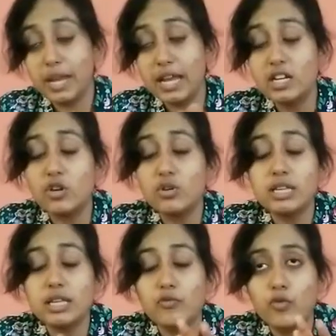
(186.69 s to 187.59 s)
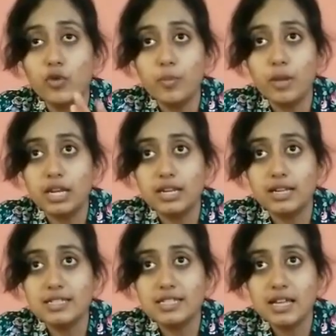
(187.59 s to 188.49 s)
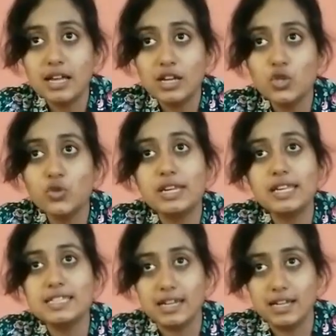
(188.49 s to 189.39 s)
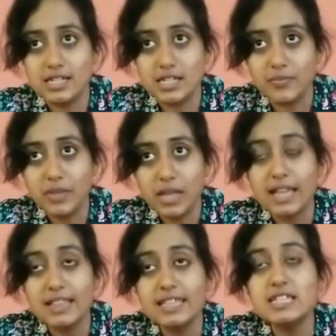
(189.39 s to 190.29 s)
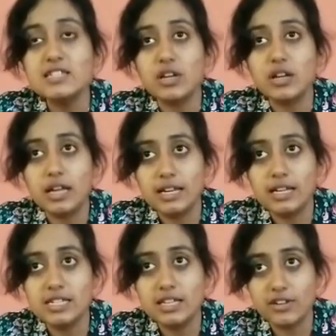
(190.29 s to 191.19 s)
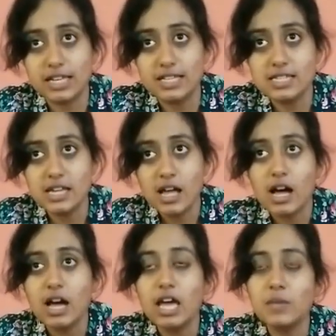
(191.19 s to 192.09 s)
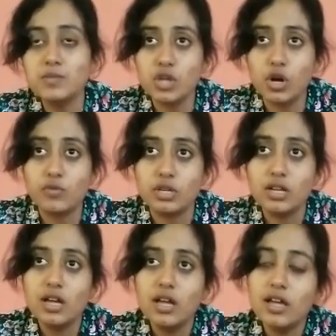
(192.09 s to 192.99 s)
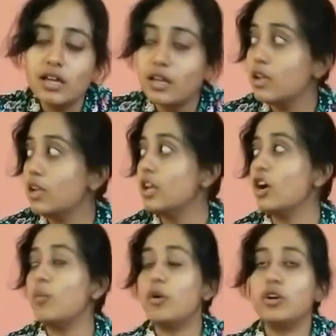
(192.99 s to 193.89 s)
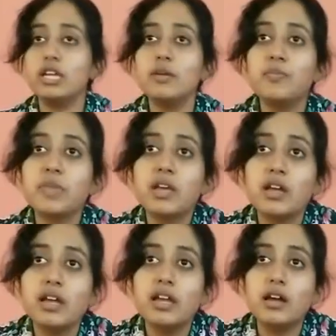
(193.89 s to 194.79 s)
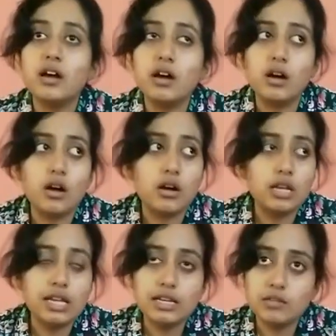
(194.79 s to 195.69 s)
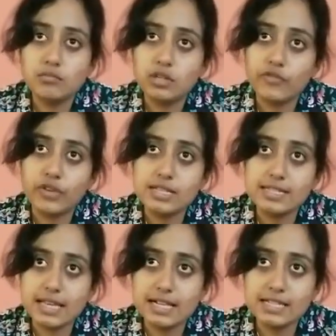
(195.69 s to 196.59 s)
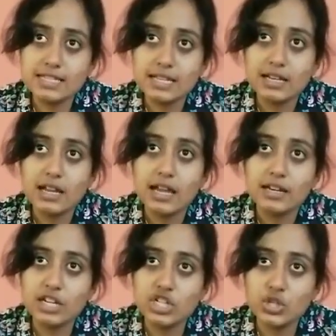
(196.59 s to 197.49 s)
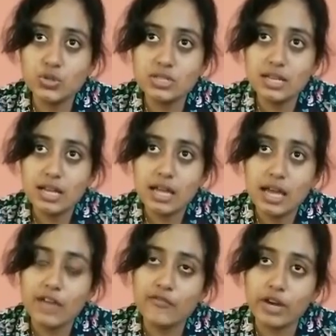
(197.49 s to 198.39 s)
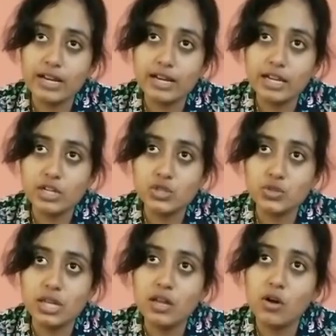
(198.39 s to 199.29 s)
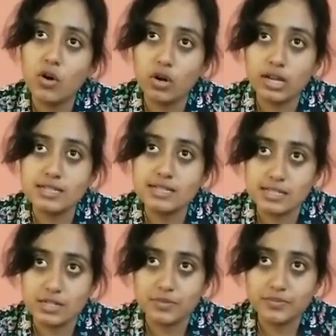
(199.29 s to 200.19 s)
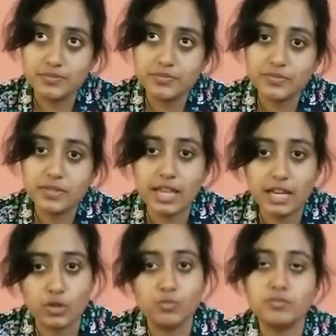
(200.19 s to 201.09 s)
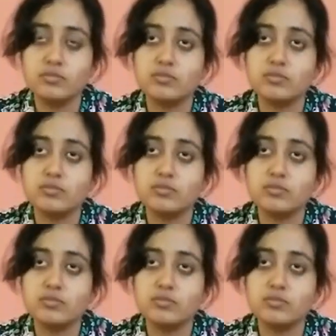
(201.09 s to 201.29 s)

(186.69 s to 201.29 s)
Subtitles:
break down the food materials to release energy, and these energy released are absorbed in our body in different cells, tissues, and finally into the organ system. Thank you.